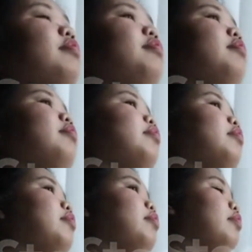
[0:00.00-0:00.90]
reduce
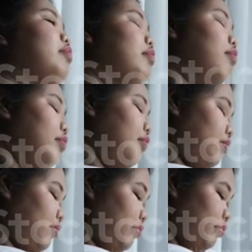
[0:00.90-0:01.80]
constipation and
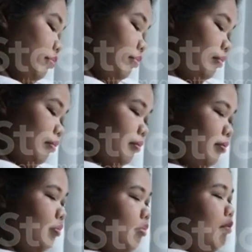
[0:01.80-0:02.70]
diarrhea.
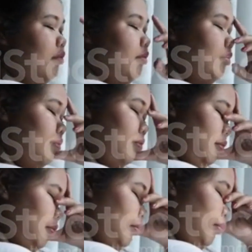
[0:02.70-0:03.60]
Recalling that
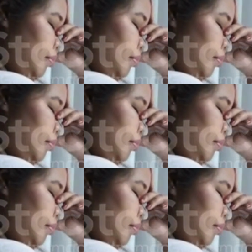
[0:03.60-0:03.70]
many